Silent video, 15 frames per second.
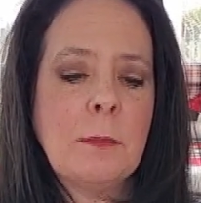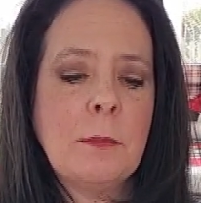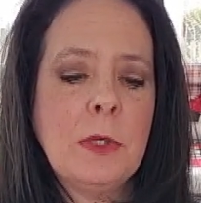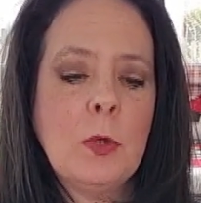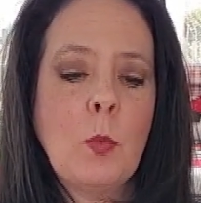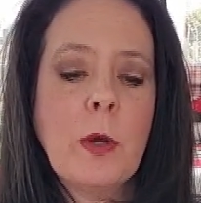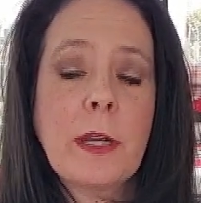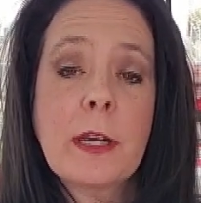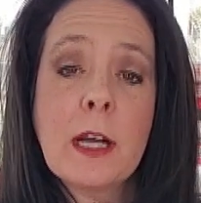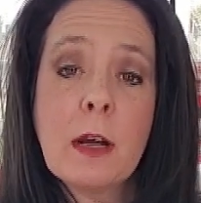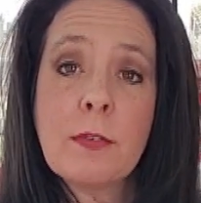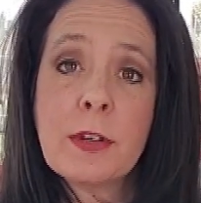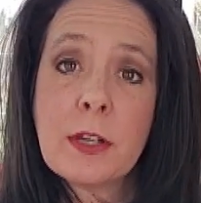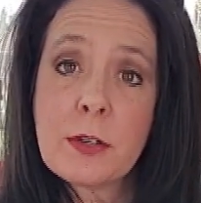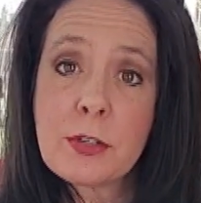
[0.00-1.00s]
you want to
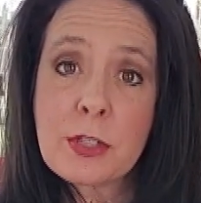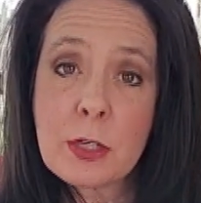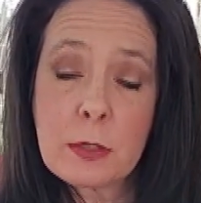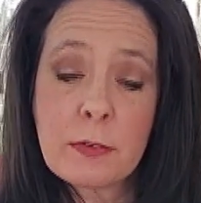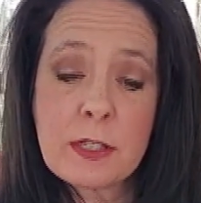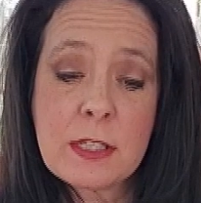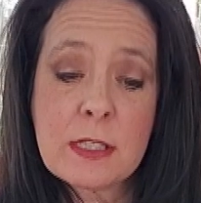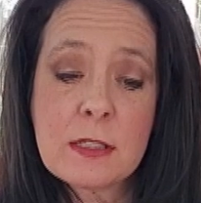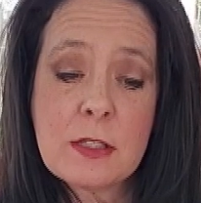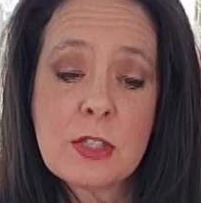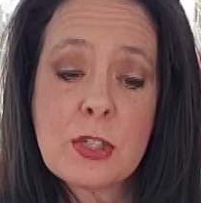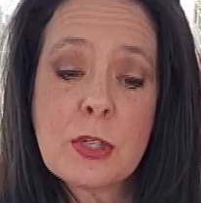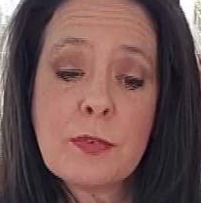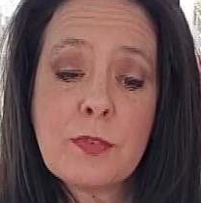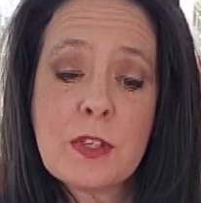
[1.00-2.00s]
cover your
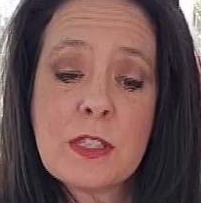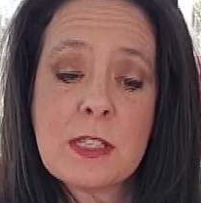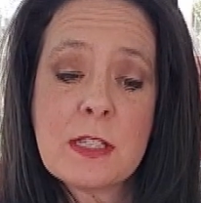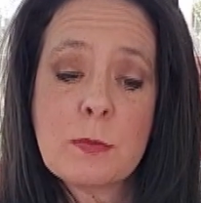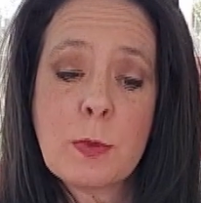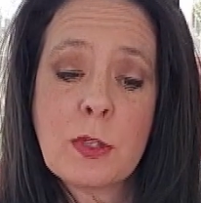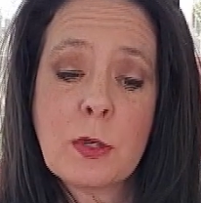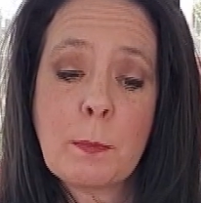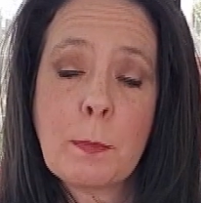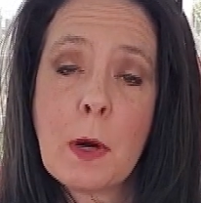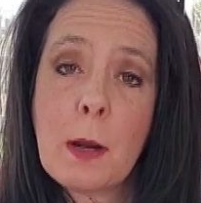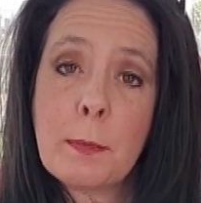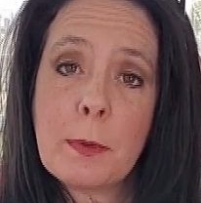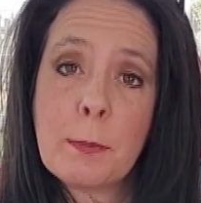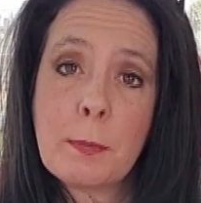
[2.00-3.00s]
surfaces with your
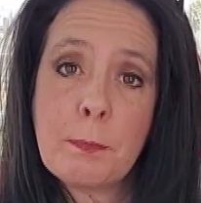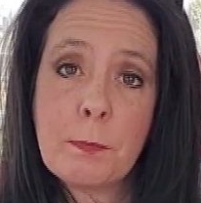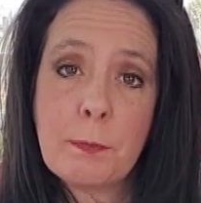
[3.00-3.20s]
proper,